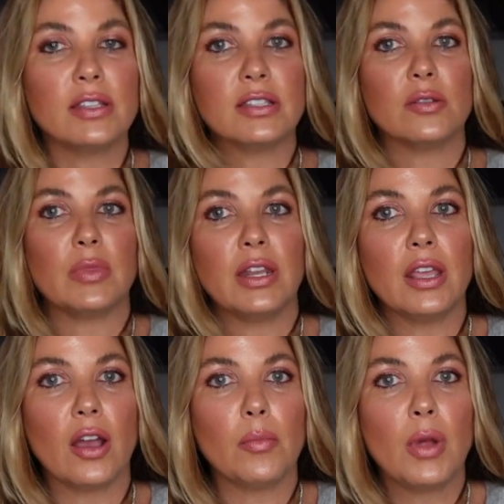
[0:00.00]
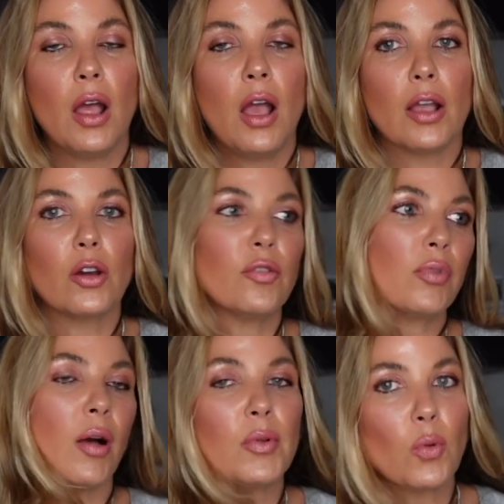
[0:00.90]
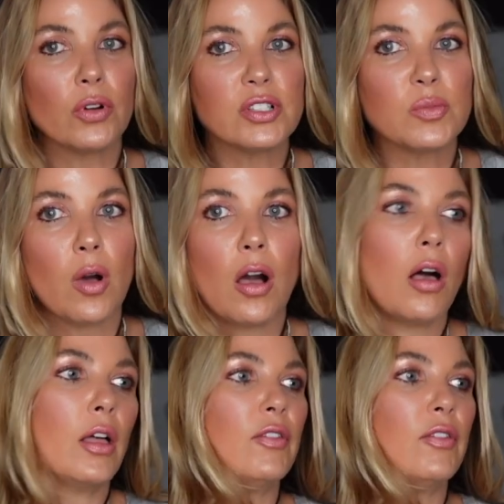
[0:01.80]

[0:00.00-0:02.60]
It's in a medium. Could have probably worn a small.